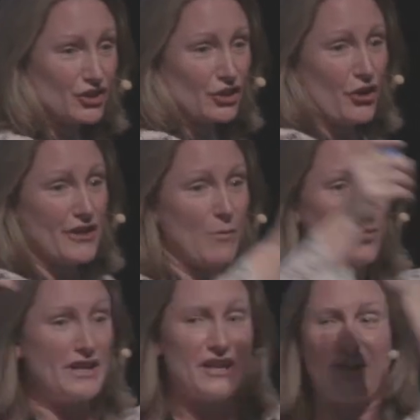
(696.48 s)
show that
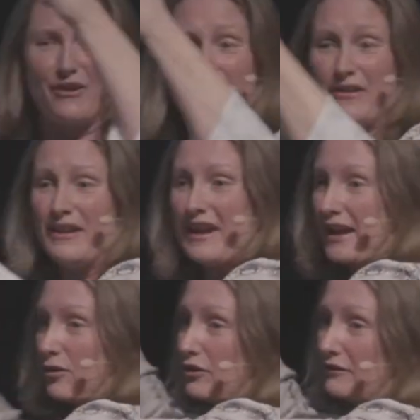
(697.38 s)
window
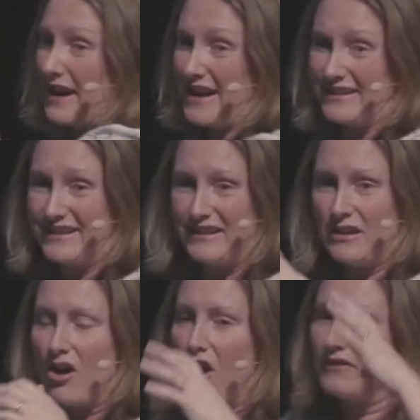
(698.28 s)
and look around.
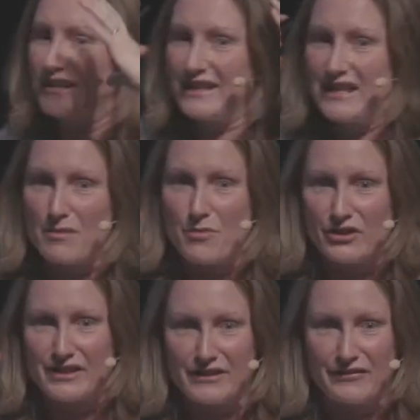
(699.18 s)
Obviously, the
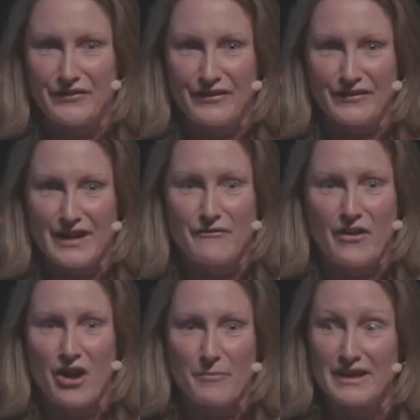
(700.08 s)
immersive
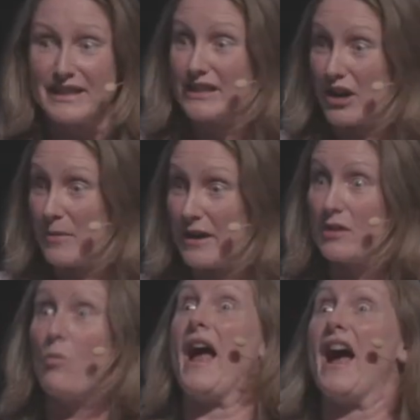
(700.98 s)
environment is going to be
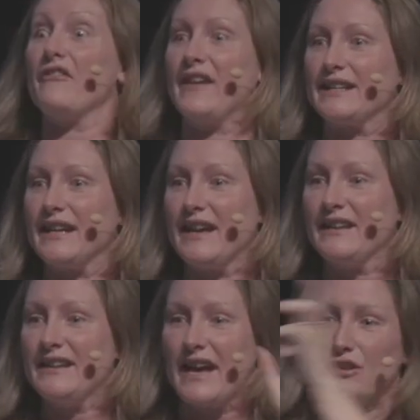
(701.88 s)
the wow factor,
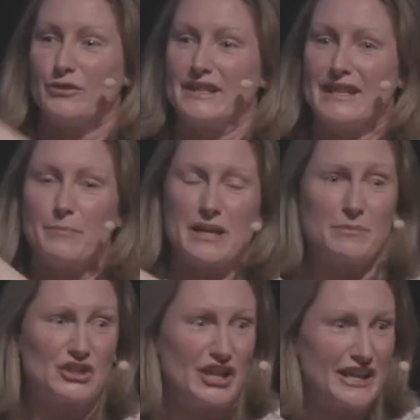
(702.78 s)
as you'll see the big
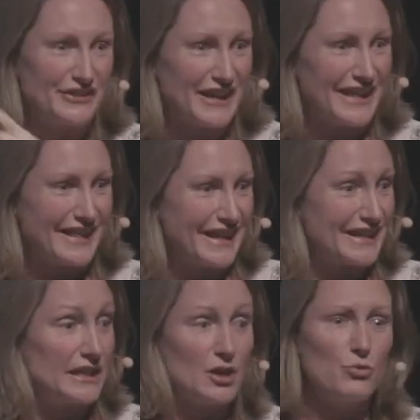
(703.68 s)
machinery and things
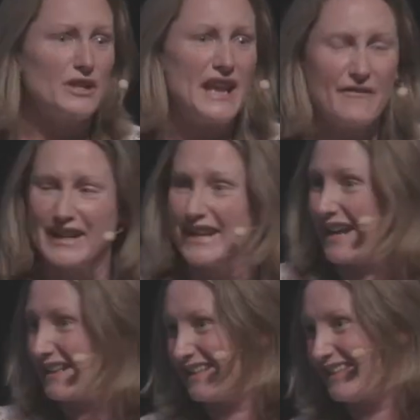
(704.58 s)
that you would never get
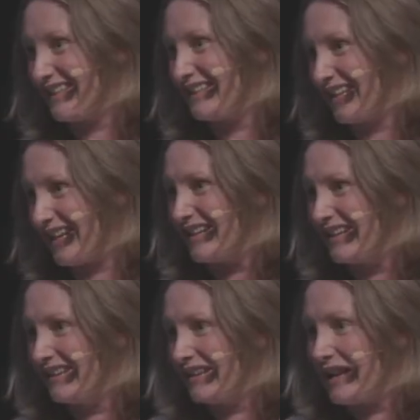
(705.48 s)
access to see.
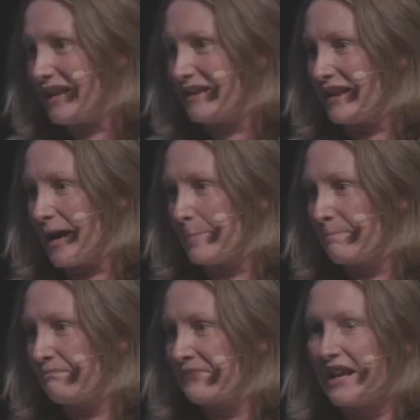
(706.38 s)

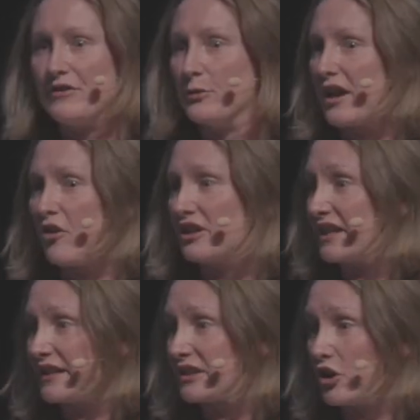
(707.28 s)
If you were on an
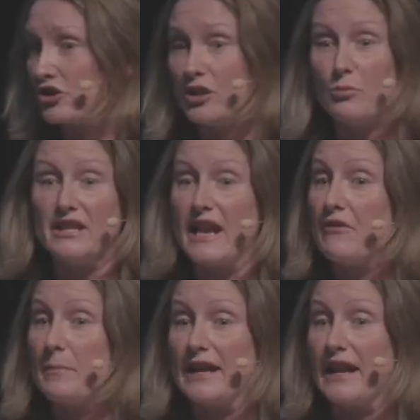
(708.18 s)
excursion, you would
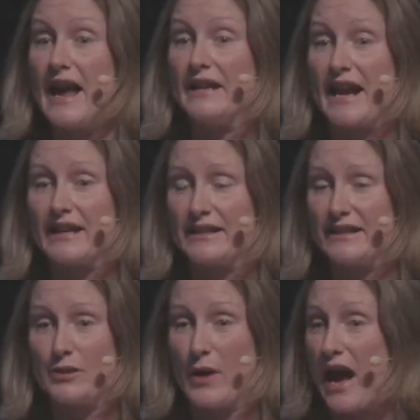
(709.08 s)
never be allowed
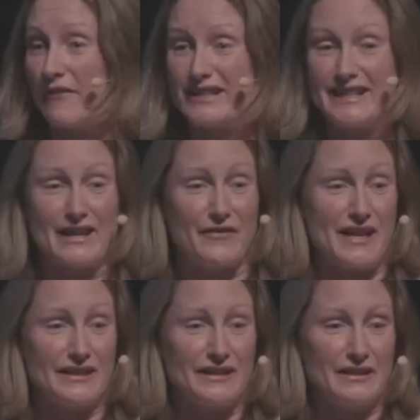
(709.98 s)
access to a harvesting
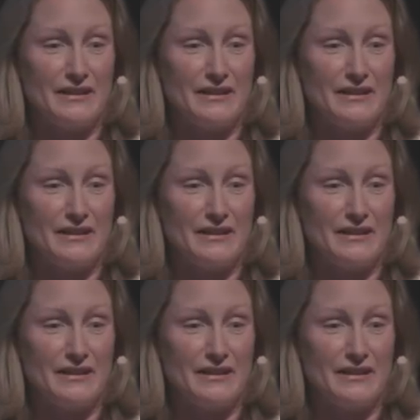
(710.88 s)
event